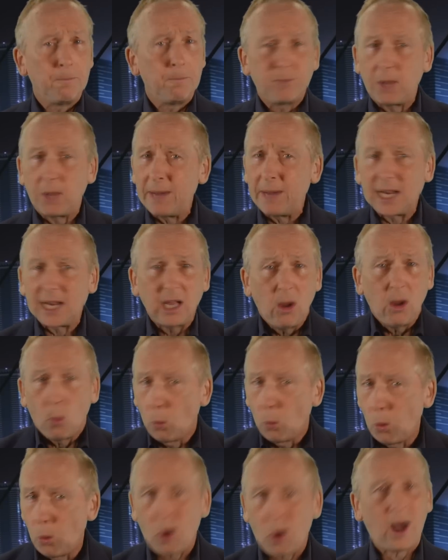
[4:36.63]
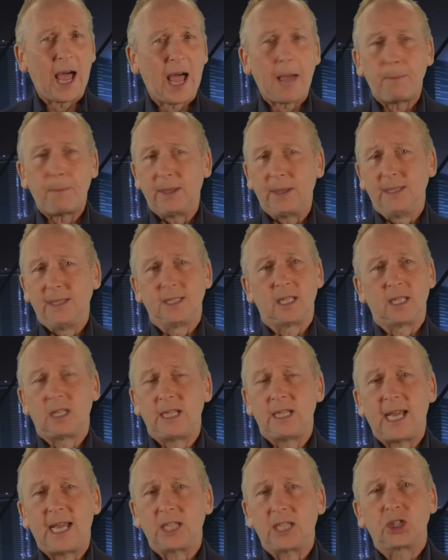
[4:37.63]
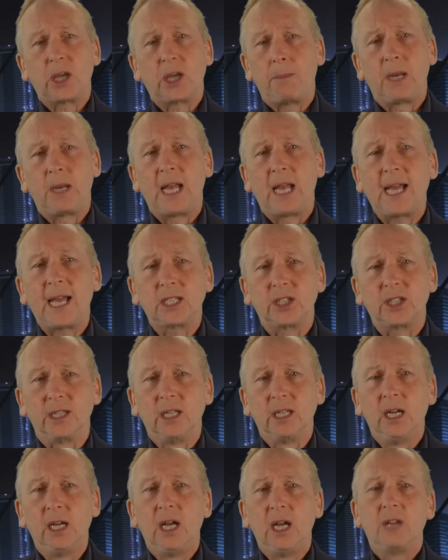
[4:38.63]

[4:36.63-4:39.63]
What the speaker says: No matter what happens at the next general election,